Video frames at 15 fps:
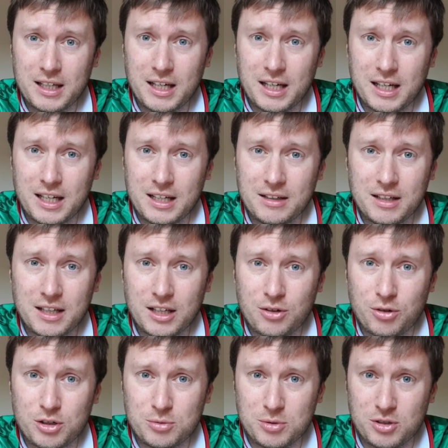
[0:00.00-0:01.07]
at
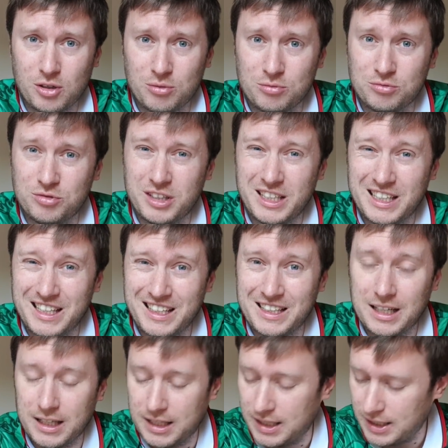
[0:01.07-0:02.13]
Christmas time,
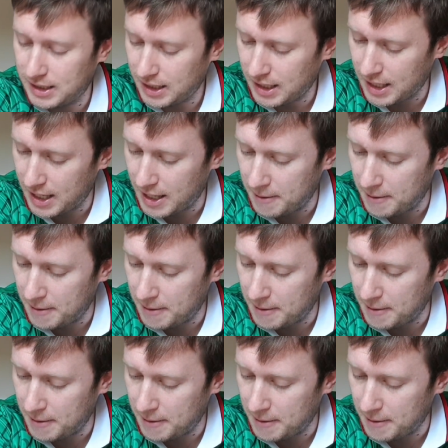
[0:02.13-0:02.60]
really, I think.